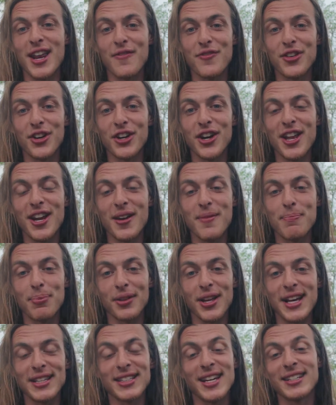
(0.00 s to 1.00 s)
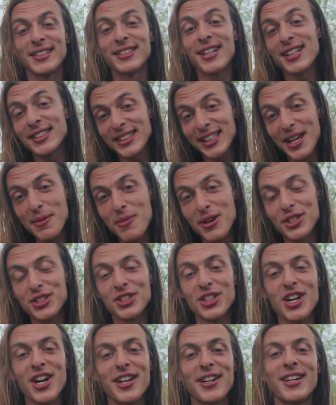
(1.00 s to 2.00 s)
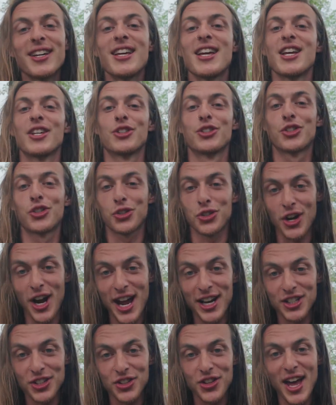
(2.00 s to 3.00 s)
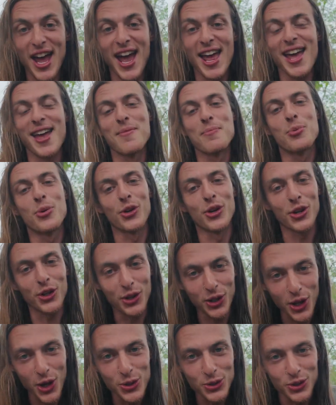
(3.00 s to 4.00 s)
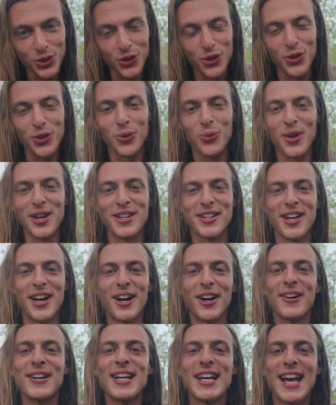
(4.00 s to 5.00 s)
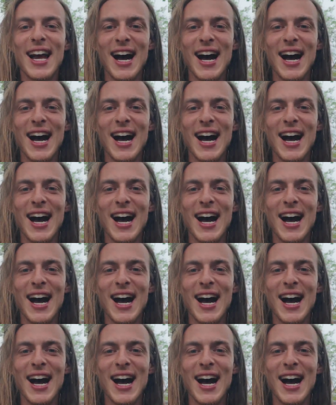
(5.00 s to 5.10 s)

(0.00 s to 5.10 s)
If you're in a place that doesn't get much sun, scratch that and put it closer to the window.